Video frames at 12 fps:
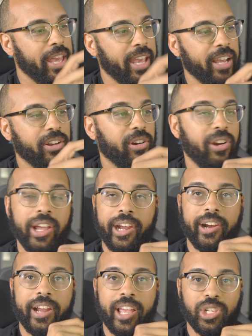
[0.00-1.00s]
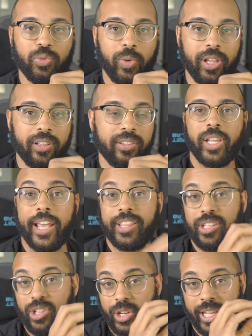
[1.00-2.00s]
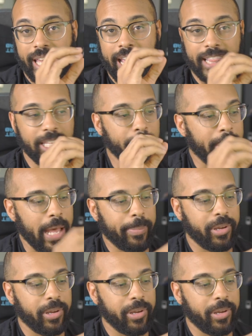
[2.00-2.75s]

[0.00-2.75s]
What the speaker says: in her hair as well. And then looking at the pipe